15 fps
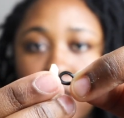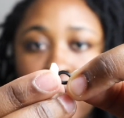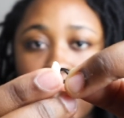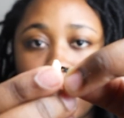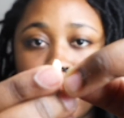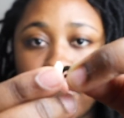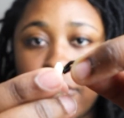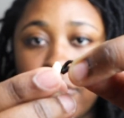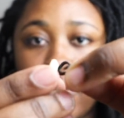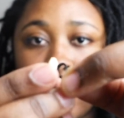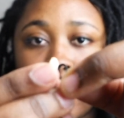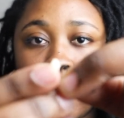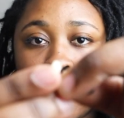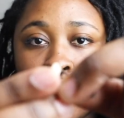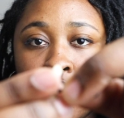like
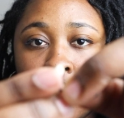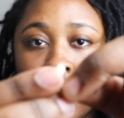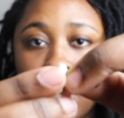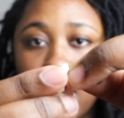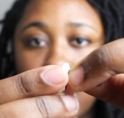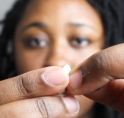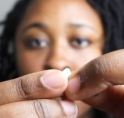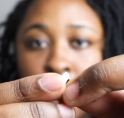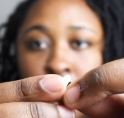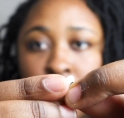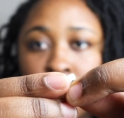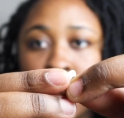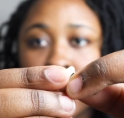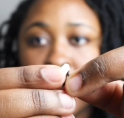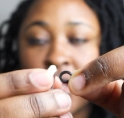before.
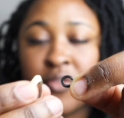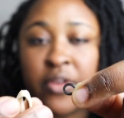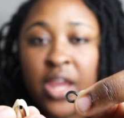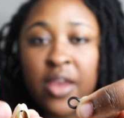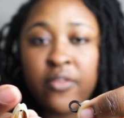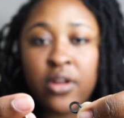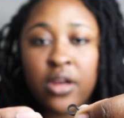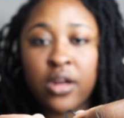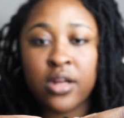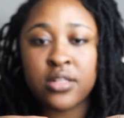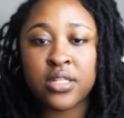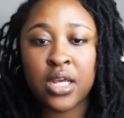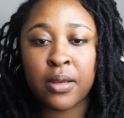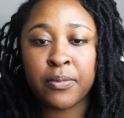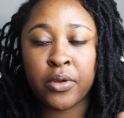And if you're having a hard
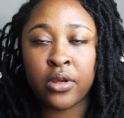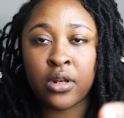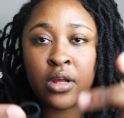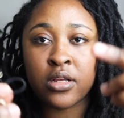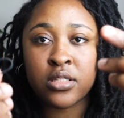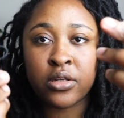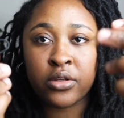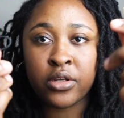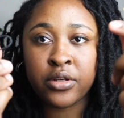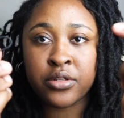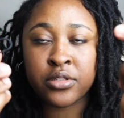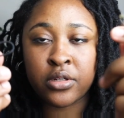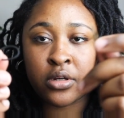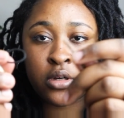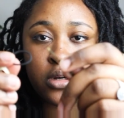time, you can also
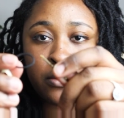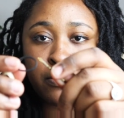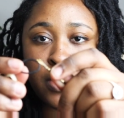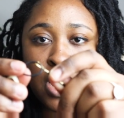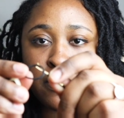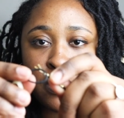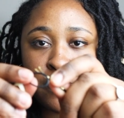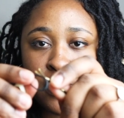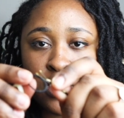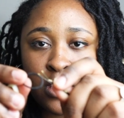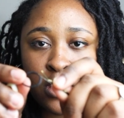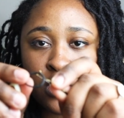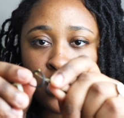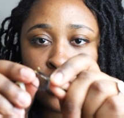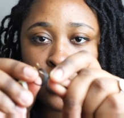use your bobby
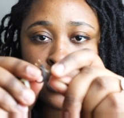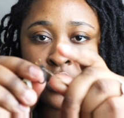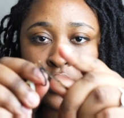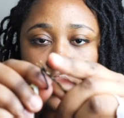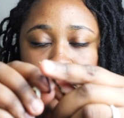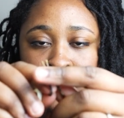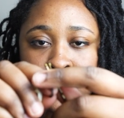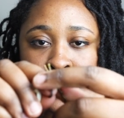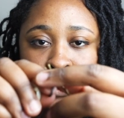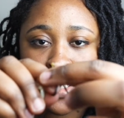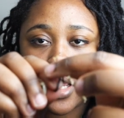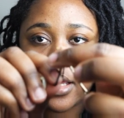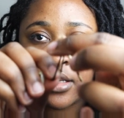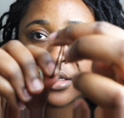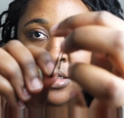pin. Just
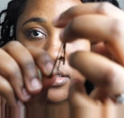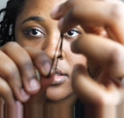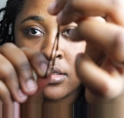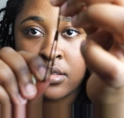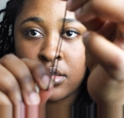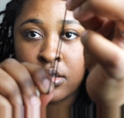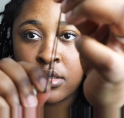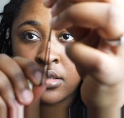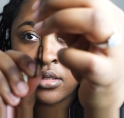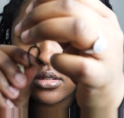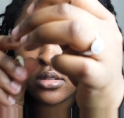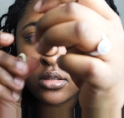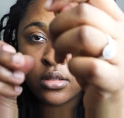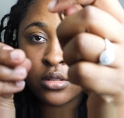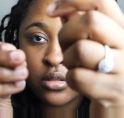kind of
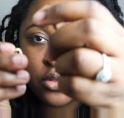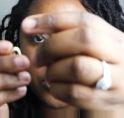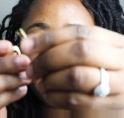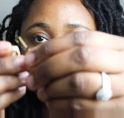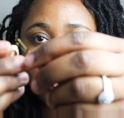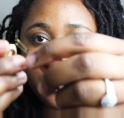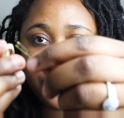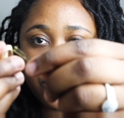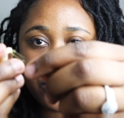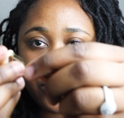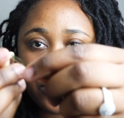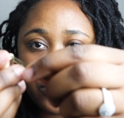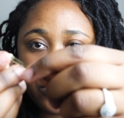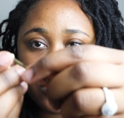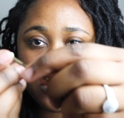loop it
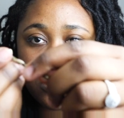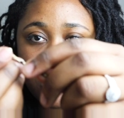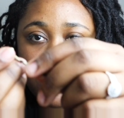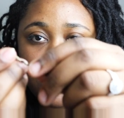through,